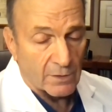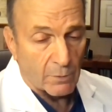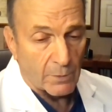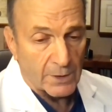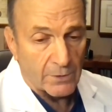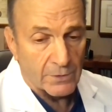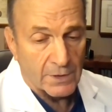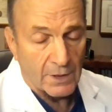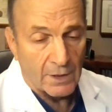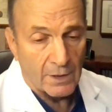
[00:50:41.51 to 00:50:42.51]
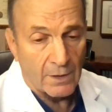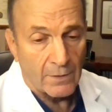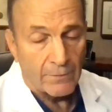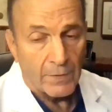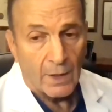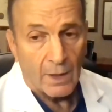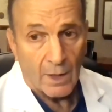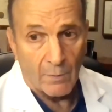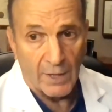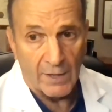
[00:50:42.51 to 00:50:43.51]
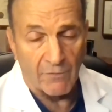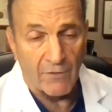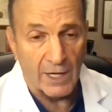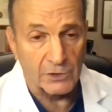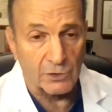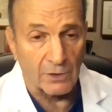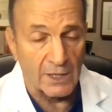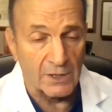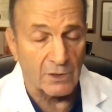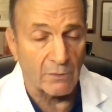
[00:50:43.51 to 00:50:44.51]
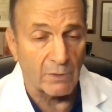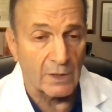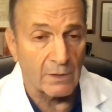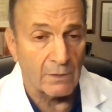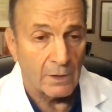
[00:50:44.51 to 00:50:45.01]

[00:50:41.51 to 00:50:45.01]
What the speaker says: where we used the ablative fractional laser that we